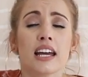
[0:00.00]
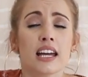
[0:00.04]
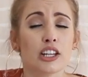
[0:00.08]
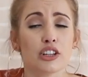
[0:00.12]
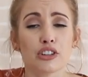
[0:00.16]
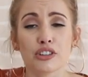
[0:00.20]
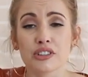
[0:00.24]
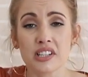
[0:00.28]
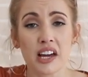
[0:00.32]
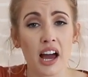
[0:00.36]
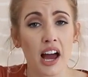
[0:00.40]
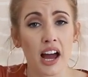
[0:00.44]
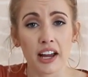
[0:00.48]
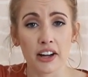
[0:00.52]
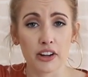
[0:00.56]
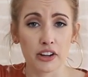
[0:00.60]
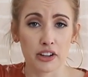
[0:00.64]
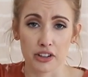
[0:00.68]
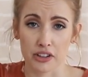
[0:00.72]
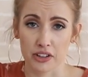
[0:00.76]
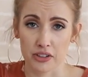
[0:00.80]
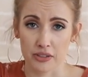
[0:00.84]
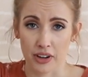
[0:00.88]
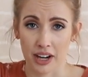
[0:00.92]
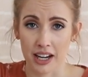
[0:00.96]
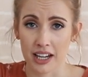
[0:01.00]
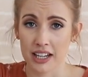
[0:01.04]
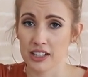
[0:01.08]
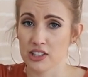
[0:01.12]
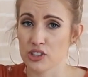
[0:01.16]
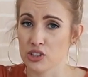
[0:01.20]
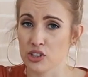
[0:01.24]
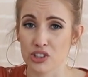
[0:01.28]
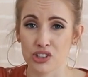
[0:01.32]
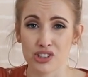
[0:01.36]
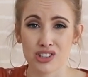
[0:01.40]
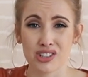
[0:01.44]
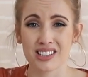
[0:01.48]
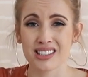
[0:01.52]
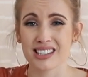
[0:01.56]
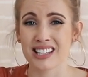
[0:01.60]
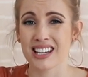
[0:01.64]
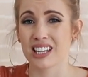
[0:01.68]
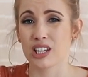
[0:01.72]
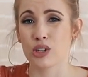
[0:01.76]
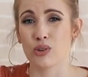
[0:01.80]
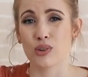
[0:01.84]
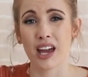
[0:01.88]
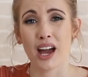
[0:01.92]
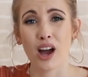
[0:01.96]
and you're tired, right? So you're just
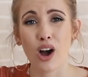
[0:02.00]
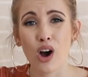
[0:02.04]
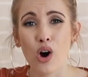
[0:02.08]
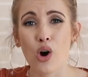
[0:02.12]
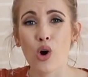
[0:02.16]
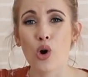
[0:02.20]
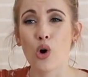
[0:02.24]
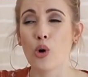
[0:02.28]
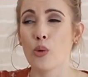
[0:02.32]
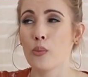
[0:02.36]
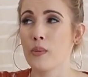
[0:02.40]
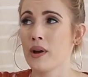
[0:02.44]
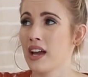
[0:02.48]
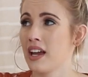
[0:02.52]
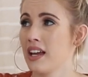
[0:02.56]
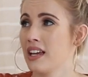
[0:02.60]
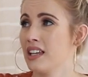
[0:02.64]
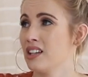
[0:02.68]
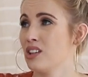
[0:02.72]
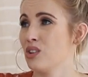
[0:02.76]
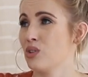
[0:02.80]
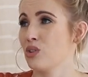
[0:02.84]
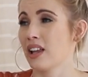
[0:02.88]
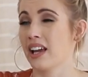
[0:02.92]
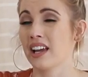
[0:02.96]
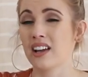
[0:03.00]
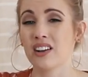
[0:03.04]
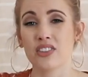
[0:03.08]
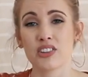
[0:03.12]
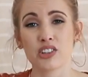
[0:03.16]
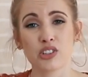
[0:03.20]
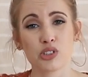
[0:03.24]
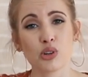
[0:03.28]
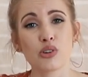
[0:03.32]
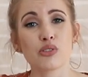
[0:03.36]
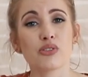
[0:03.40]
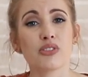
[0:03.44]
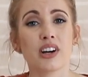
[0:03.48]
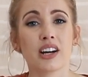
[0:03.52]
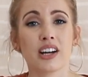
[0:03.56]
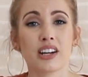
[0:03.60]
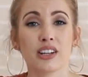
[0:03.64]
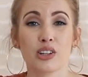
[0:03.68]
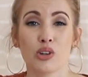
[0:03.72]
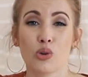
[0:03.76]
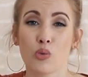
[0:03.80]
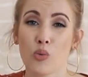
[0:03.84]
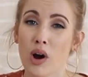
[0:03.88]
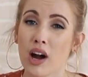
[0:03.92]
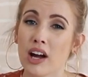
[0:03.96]
like, you get home and you lay on the sofa
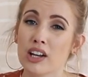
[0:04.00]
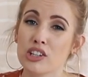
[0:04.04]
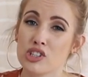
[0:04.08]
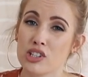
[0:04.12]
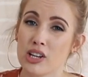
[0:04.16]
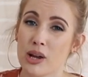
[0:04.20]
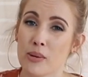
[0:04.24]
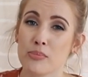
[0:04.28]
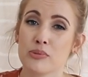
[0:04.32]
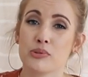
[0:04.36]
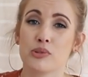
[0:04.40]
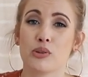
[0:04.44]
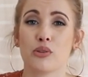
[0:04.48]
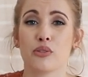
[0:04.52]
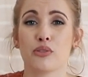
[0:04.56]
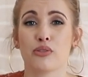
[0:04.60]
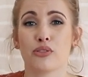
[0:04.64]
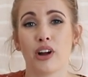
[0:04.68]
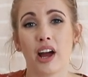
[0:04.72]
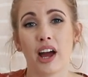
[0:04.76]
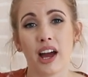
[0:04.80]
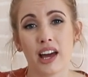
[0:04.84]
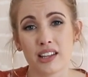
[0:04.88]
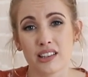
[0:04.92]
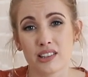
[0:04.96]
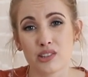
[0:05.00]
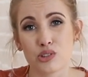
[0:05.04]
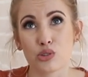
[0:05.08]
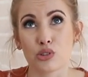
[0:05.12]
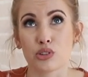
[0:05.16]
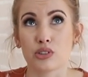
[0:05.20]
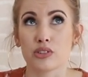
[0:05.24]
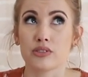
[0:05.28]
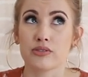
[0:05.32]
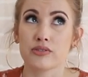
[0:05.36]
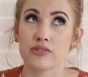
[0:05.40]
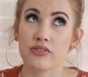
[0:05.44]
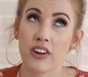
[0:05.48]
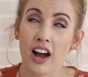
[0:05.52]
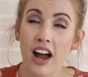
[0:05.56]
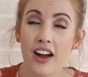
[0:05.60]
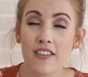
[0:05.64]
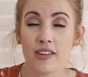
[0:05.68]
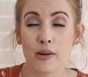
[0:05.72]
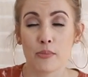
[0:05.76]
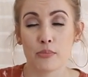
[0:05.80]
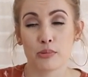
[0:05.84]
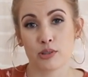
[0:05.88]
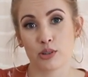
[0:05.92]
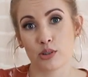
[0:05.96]
and you watch an episode of Friends or
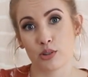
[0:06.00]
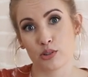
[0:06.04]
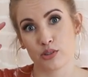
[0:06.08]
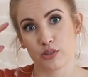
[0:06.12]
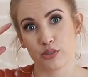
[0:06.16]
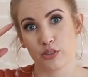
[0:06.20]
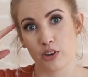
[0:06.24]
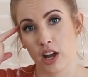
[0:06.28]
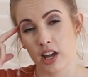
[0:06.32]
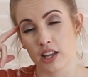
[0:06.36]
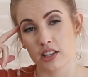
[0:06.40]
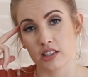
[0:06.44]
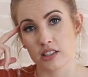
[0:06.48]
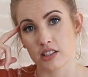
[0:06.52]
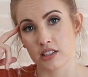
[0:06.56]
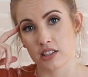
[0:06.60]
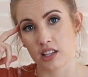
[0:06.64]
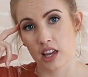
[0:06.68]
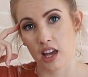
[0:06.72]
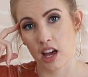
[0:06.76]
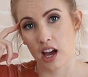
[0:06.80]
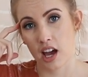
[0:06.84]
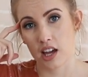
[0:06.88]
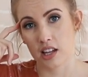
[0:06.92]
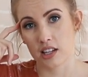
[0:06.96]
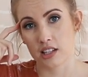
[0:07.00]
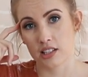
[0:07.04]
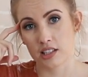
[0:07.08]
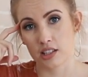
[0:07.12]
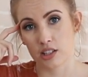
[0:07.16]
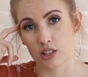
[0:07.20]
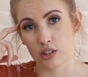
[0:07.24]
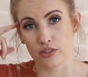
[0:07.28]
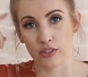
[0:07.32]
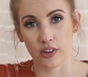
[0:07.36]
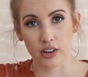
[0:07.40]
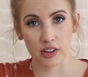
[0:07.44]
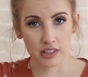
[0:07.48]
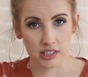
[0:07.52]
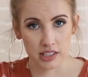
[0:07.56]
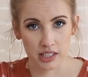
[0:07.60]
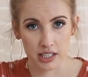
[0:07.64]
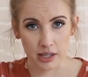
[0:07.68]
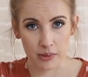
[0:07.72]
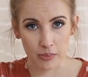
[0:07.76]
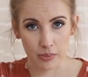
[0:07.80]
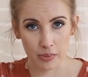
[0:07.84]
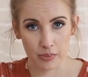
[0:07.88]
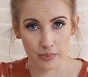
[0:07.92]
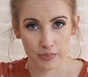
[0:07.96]
five episodes of Friends and you fall
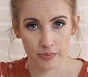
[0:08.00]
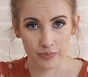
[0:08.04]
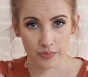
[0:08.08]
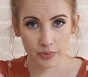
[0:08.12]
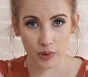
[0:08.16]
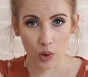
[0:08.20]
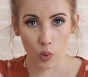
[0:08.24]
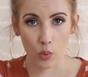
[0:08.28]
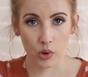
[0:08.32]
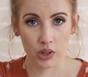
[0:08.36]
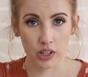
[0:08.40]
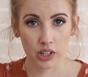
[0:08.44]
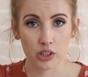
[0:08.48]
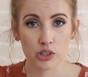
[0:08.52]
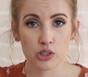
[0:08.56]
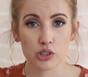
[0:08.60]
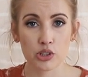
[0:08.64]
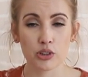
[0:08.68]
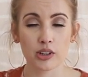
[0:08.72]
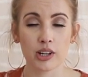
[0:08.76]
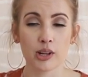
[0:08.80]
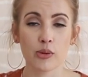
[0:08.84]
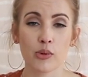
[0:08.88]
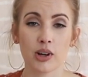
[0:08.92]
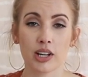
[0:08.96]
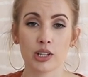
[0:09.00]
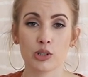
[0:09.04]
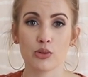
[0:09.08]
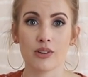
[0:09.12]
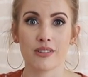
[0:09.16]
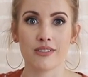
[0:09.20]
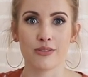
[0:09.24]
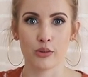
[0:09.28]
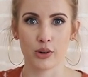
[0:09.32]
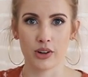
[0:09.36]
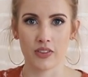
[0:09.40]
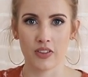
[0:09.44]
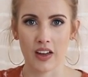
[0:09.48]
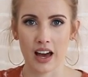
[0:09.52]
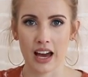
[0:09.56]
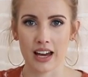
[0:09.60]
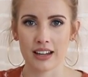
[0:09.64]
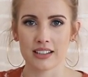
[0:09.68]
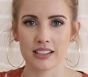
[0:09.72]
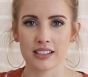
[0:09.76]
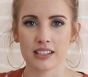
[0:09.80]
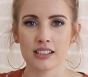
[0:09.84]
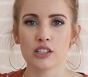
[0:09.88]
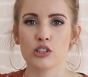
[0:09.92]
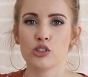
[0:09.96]
asleep. Well, here's a great way to avoid
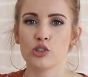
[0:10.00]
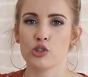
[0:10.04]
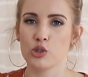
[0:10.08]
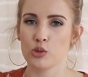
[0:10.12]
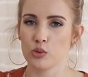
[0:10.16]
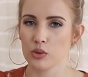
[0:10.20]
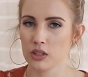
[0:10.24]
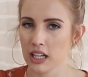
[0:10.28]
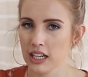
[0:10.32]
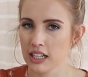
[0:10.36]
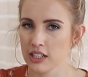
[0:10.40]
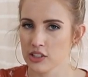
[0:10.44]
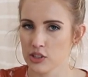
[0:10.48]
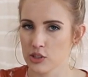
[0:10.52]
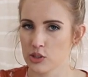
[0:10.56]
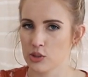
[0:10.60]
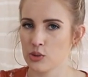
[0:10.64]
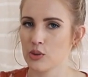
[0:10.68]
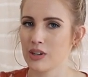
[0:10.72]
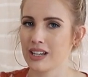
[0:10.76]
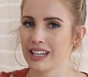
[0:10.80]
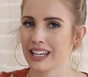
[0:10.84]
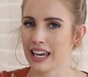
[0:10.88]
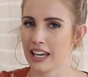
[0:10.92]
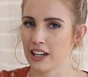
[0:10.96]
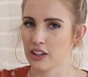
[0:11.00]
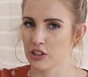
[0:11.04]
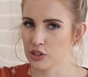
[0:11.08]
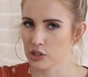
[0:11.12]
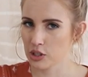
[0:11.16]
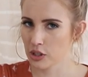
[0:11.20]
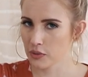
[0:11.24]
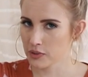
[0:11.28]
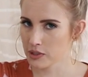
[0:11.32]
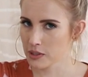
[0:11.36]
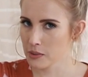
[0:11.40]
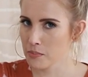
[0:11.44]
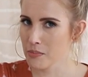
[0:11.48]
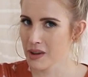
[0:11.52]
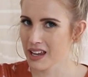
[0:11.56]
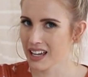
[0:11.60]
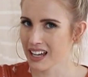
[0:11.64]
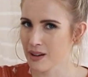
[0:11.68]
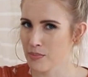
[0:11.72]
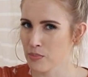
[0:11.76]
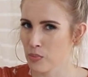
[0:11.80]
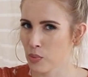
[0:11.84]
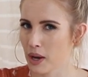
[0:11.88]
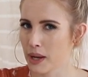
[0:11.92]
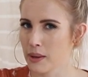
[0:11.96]
that. Do what I do, get yourself some
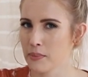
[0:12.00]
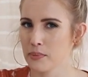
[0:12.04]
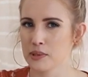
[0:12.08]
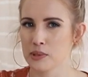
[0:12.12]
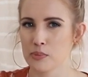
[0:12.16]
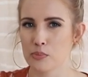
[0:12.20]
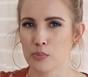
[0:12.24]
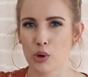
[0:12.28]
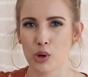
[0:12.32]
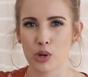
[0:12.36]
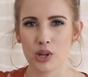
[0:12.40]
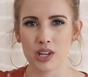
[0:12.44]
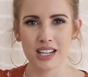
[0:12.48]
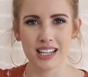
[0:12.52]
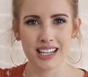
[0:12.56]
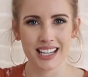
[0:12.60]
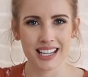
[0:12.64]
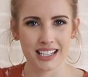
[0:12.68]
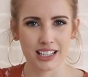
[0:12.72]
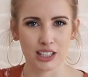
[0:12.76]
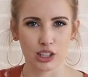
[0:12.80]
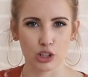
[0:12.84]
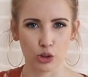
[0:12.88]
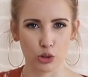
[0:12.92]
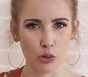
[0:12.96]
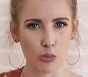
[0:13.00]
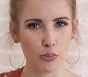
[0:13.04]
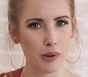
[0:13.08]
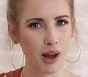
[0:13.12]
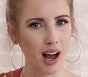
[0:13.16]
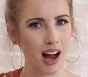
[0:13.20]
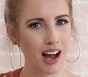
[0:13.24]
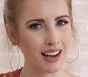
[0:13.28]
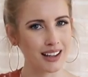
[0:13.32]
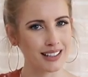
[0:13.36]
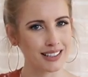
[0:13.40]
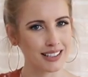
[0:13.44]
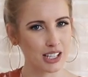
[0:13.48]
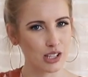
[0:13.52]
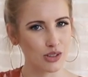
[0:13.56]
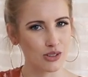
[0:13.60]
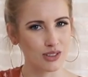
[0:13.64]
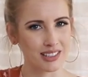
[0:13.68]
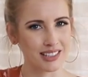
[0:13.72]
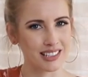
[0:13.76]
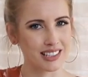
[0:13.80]
makeup wipes, put it in a little box that you